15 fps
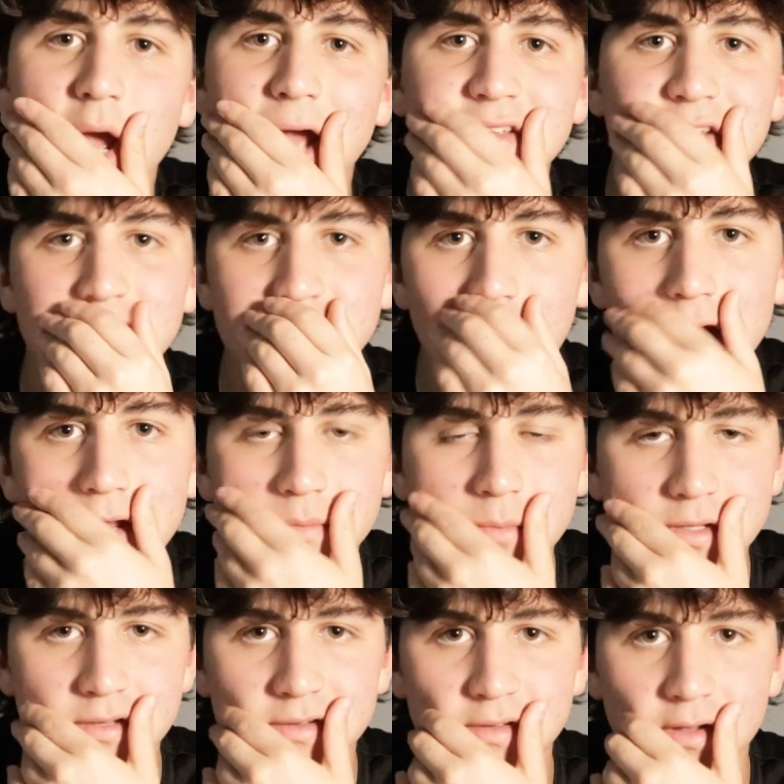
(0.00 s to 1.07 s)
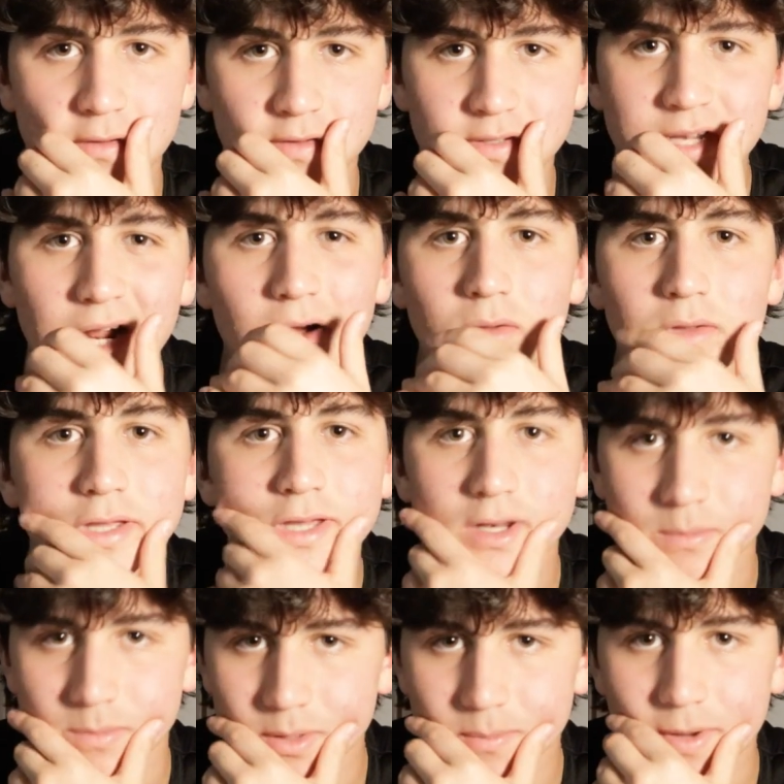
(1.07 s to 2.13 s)
as I document this stuff, it's not only going
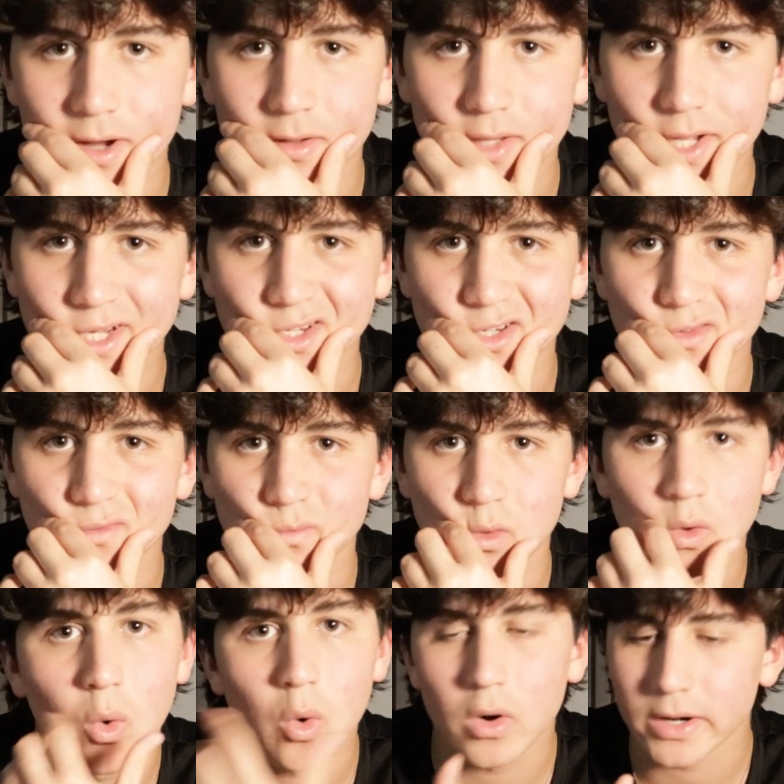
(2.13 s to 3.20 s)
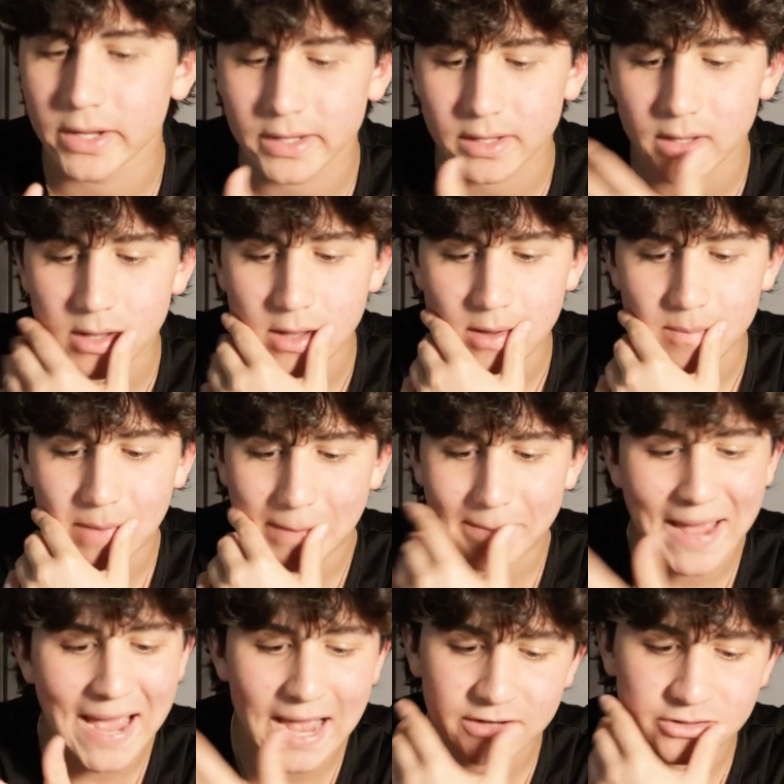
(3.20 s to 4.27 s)
to be about, like, just recording my
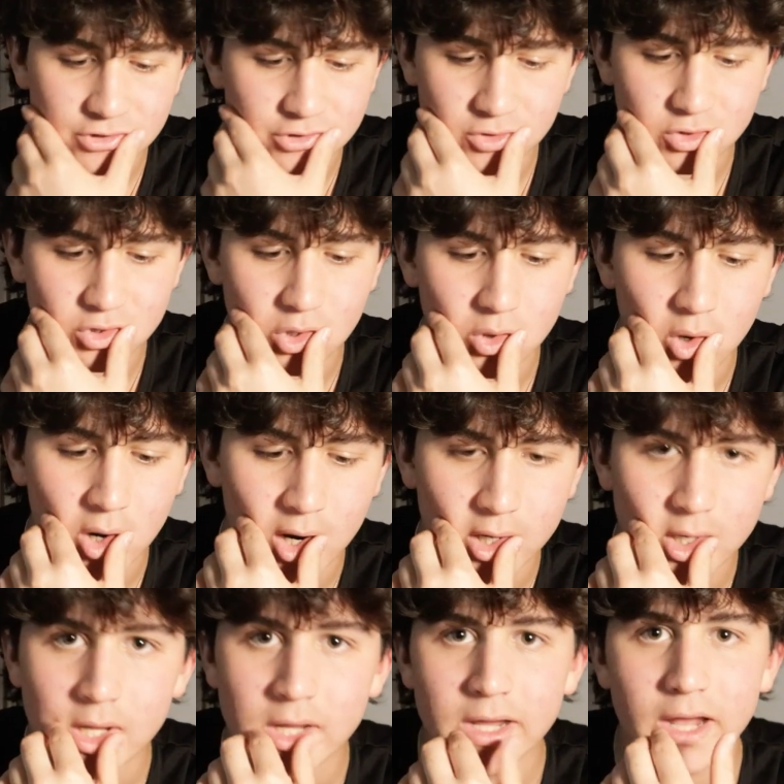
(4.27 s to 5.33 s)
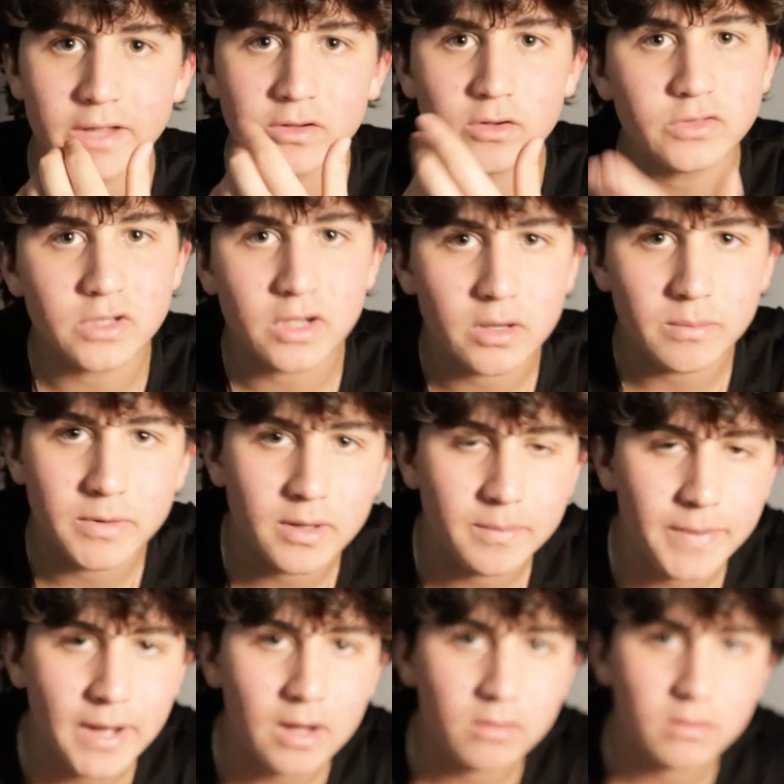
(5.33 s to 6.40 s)
passions or so on. It's also going to be
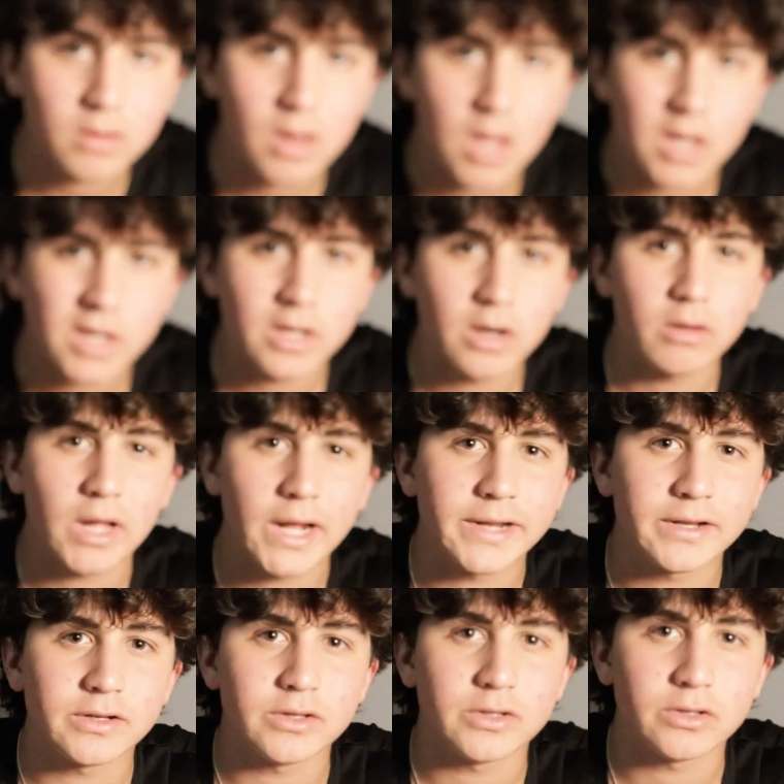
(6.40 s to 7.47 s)
about, you know, like,